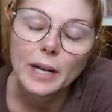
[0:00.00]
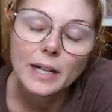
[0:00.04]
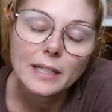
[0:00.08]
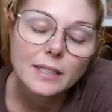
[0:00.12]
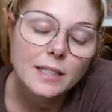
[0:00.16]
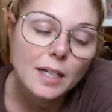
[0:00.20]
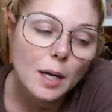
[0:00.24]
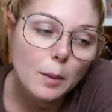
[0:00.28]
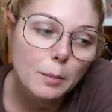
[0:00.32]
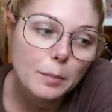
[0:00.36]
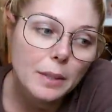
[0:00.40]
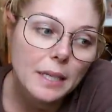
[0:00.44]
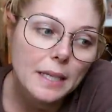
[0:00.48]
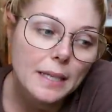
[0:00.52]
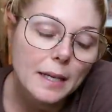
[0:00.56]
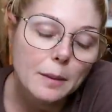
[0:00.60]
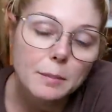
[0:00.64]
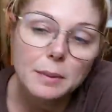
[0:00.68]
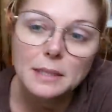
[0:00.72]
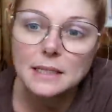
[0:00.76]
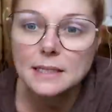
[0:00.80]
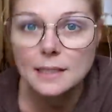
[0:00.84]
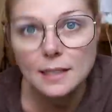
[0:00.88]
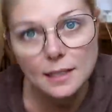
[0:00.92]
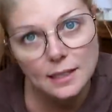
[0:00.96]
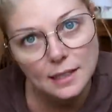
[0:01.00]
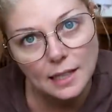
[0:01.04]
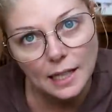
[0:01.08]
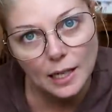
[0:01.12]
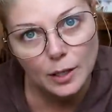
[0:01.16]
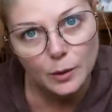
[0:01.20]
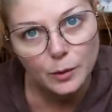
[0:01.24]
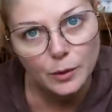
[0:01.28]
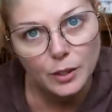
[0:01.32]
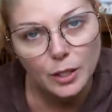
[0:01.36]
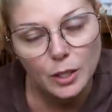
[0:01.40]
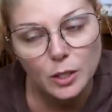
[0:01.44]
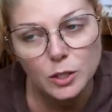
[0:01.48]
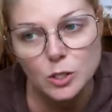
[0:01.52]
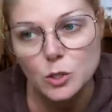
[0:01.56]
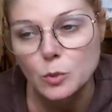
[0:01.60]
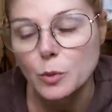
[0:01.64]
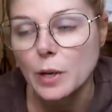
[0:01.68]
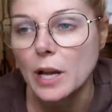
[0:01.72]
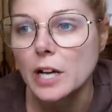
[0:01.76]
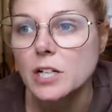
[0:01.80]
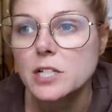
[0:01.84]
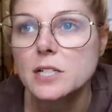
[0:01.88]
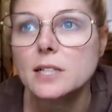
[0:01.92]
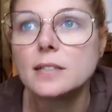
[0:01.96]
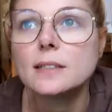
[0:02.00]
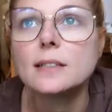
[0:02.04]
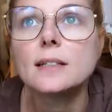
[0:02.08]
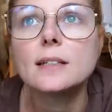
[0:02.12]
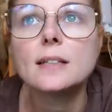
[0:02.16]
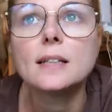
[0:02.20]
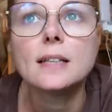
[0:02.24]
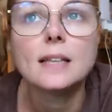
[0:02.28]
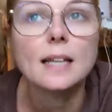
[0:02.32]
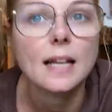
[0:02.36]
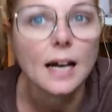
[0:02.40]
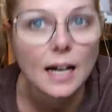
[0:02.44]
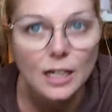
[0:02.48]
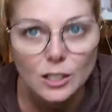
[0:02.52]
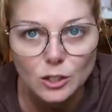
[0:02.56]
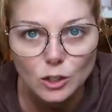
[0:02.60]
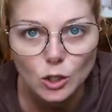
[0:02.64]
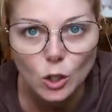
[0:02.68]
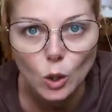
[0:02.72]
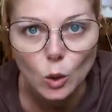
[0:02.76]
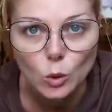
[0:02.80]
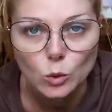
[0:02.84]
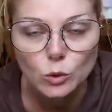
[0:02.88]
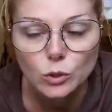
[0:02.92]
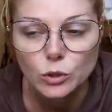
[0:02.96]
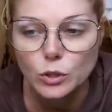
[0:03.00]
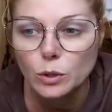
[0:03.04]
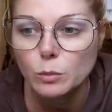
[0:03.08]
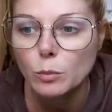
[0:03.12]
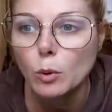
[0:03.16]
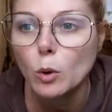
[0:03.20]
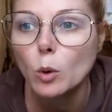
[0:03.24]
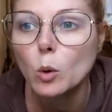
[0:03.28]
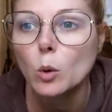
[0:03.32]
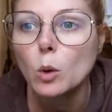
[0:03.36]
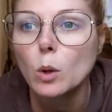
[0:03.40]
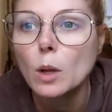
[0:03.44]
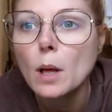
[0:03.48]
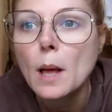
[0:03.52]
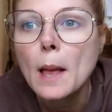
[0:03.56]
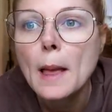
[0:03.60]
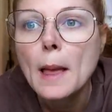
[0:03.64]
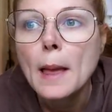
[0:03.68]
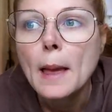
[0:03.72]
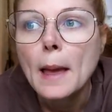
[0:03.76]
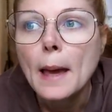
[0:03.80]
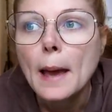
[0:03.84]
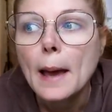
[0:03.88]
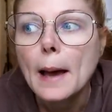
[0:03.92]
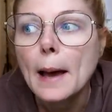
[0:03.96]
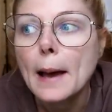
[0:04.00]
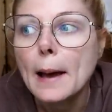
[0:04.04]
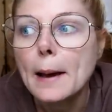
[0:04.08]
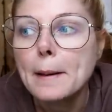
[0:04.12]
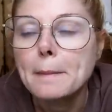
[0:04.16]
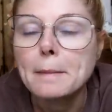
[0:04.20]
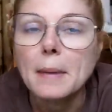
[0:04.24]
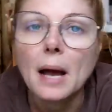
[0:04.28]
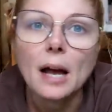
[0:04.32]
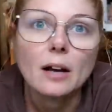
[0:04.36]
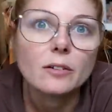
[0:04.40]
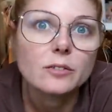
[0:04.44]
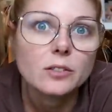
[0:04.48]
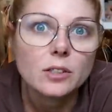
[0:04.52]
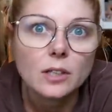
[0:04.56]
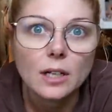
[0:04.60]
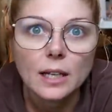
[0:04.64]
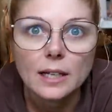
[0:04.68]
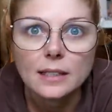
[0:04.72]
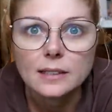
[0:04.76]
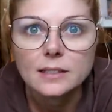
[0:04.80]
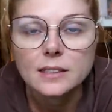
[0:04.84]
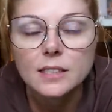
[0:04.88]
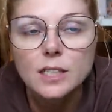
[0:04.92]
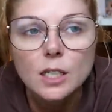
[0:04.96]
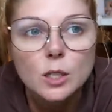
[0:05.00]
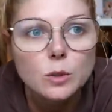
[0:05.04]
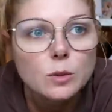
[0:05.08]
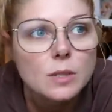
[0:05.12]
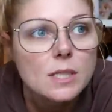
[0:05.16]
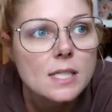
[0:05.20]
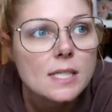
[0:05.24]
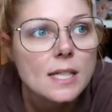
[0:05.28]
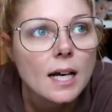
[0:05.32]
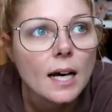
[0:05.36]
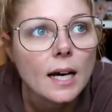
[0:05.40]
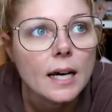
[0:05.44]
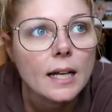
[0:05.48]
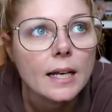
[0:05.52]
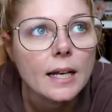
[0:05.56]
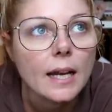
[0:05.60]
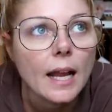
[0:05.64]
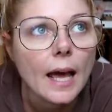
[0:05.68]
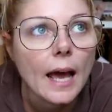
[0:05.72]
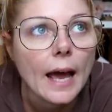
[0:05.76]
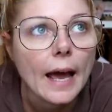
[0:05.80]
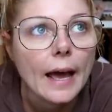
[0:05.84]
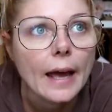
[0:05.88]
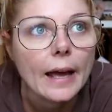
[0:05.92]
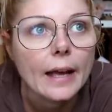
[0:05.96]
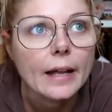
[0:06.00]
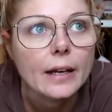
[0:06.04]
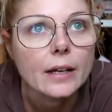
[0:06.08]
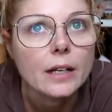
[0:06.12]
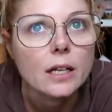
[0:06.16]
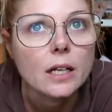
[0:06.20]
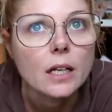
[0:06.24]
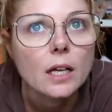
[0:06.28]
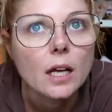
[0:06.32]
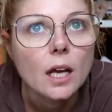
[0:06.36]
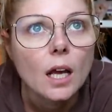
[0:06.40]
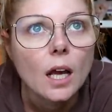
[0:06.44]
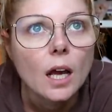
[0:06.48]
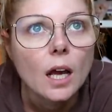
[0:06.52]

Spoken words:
it ended up being a bit cloudy, so we actually did not go to the pool after like dinner was done and